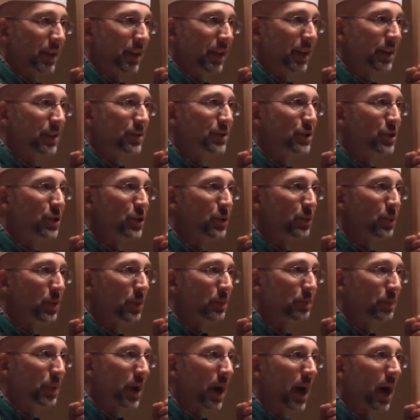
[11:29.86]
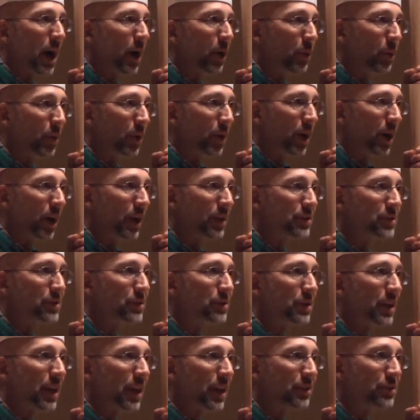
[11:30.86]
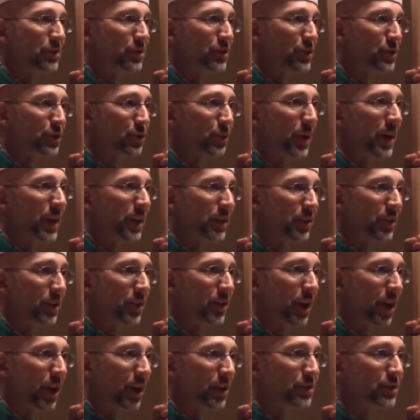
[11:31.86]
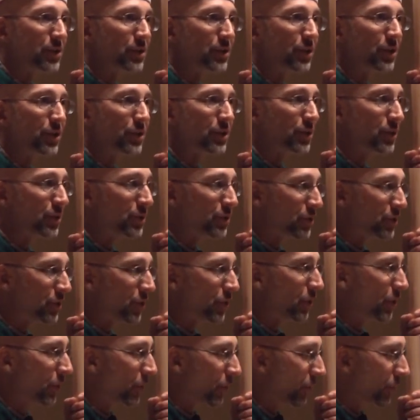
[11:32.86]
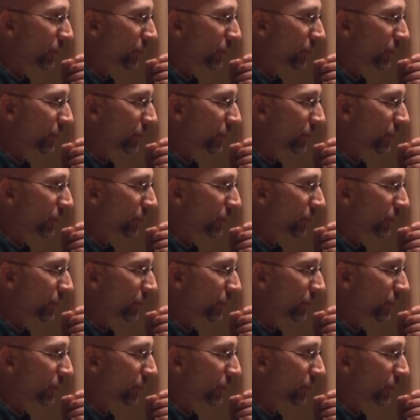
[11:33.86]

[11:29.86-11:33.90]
is to empower us and strengthen us to serve.